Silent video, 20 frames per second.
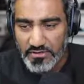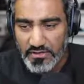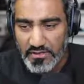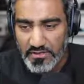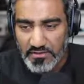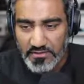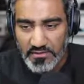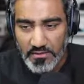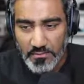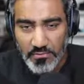
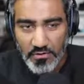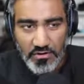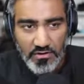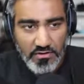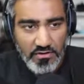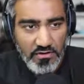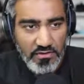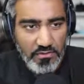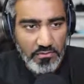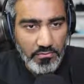number
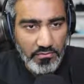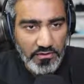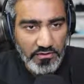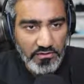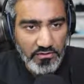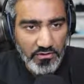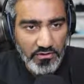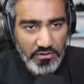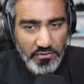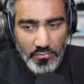
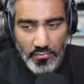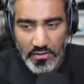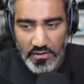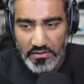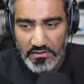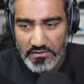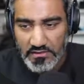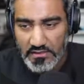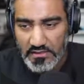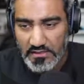
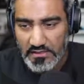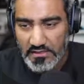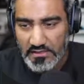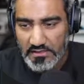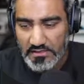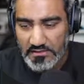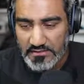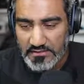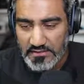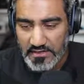331
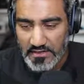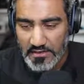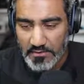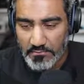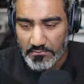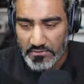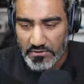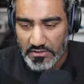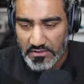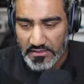that
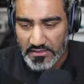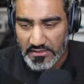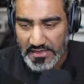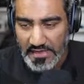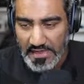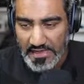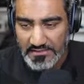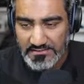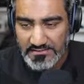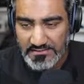I'm looking
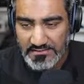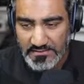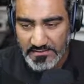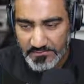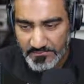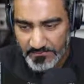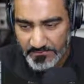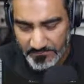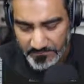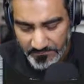at.
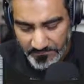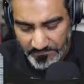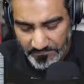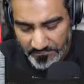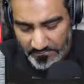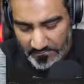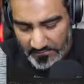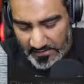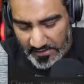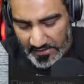
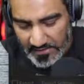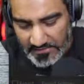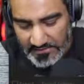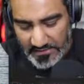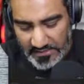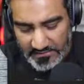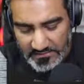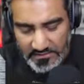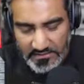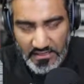Hey
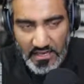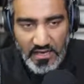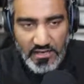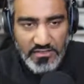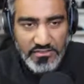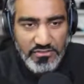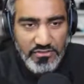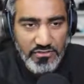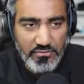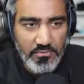Nathan, how you
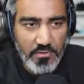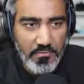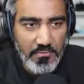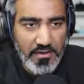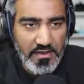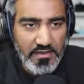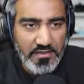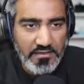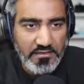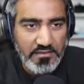doing, my
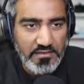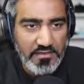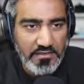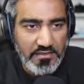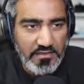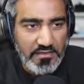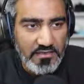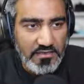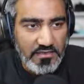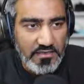man?
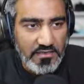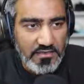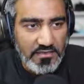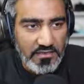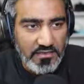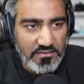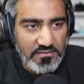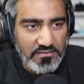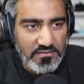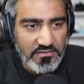
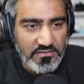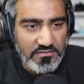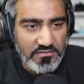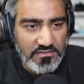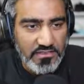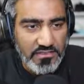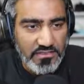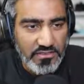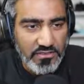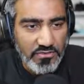Good to see
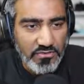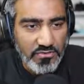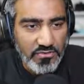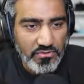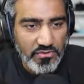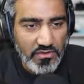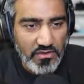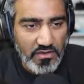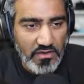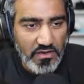you
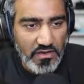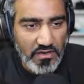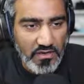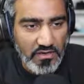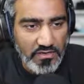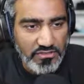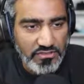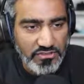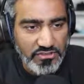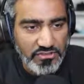
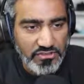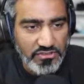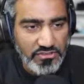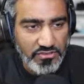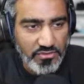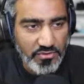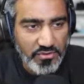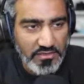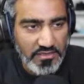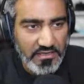
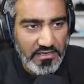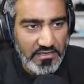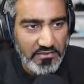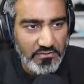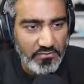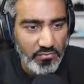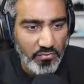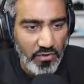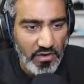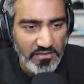joining and
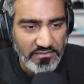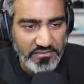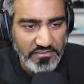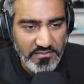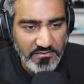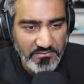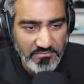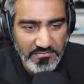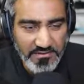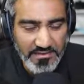watching
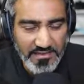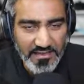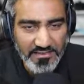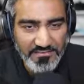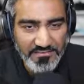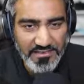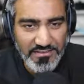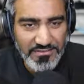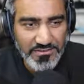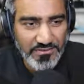me as
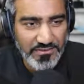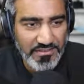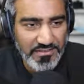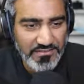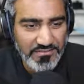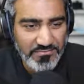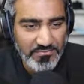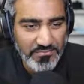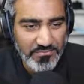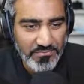I do this
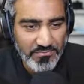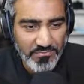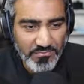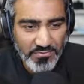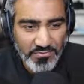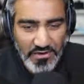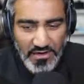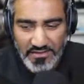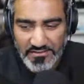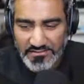
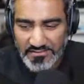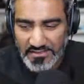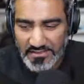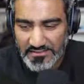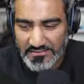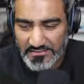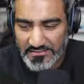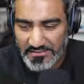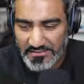process.